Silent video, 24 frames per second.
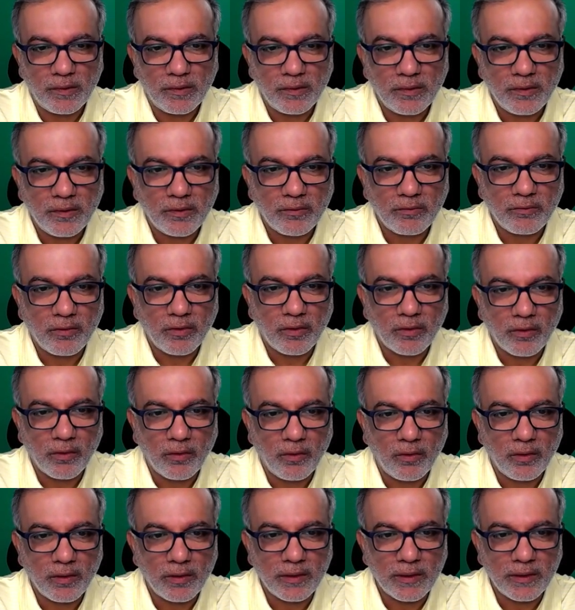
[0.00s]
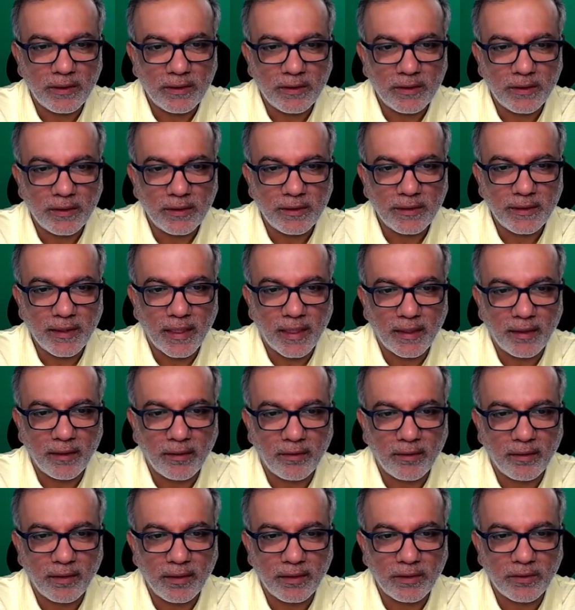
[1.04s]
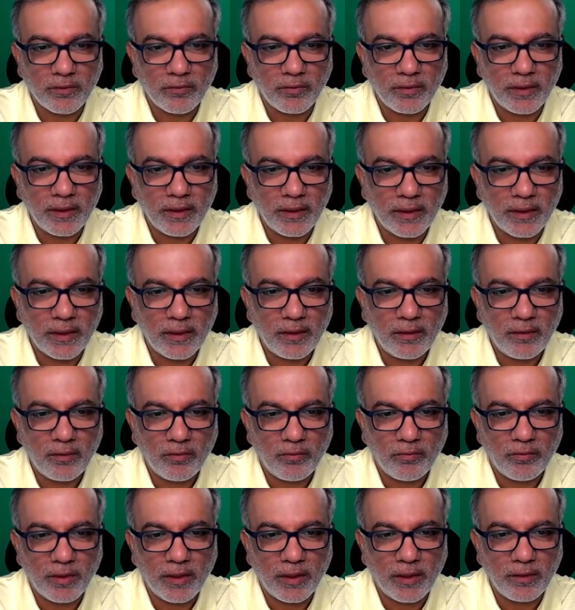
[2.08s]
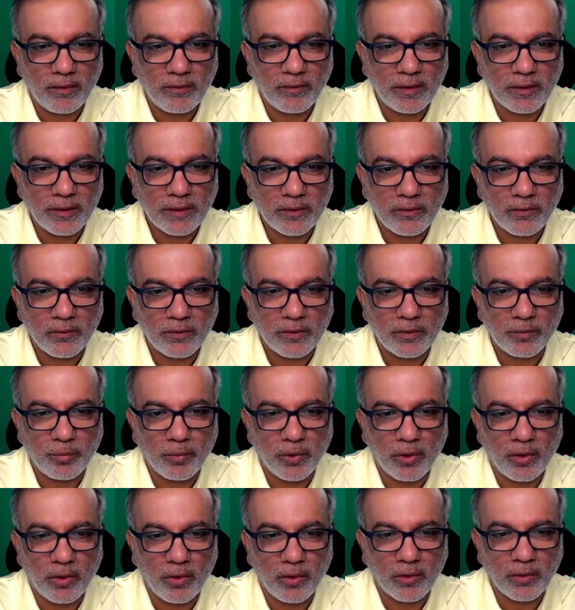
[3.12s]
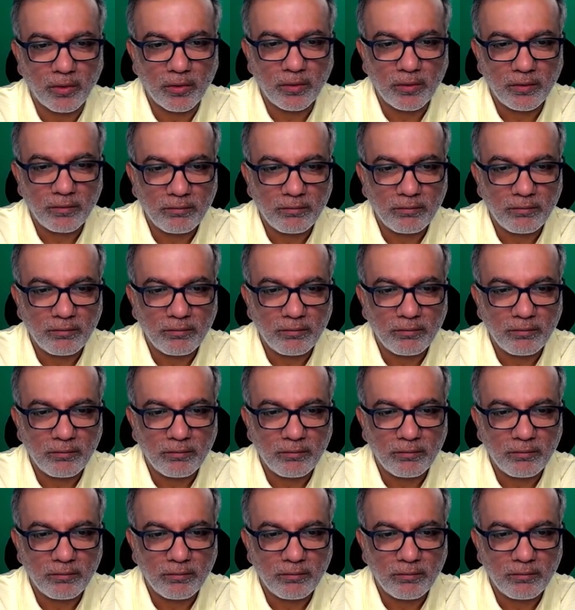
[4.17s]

you've got all these search categories over here where it goes blog,